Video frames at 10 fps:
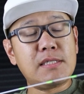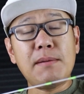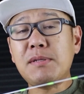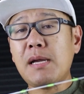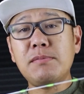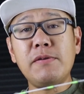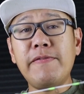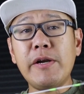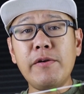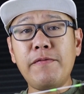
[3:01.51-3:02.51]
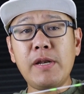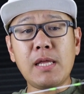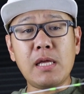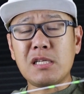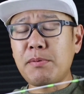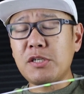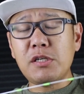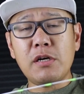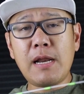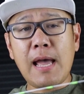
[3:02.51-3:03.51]
sometimes they're very finicky, especially
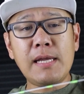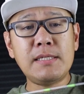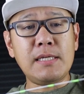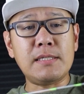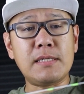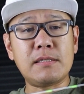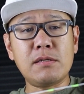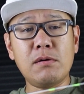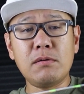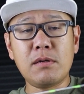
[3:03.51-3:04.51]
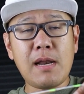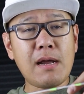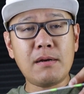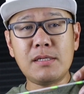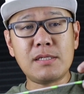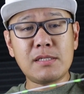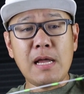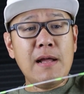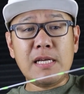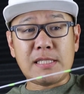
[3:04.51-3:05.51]
during the ice season. So they're not going to just
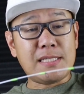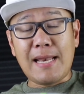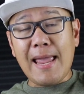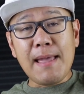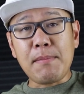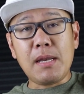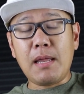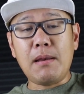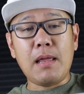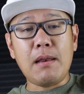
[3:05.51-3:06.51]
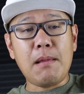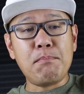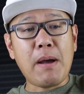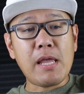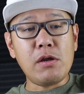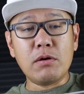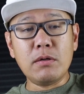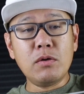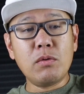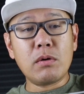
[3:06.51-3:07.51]
slam it and bite your
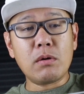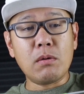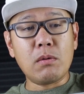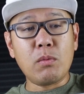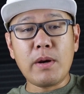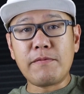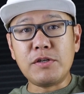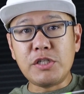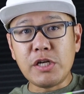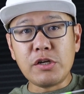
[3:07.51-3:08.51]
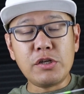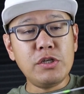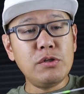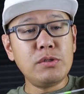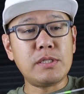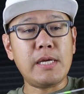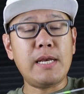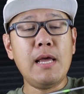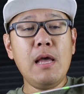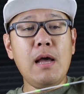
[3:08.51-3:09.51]
lure or whatever jig you're
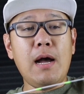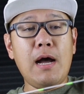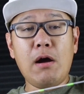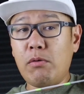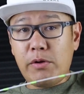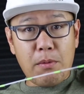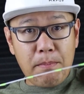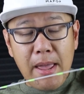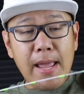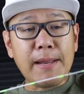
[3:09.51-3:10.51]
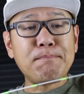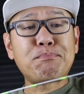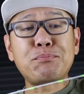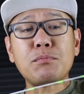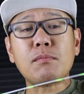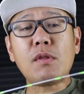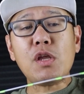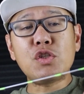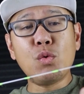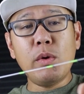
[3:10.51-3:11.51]
using or your bait.
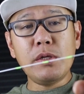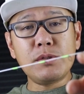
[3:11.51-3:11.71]
So what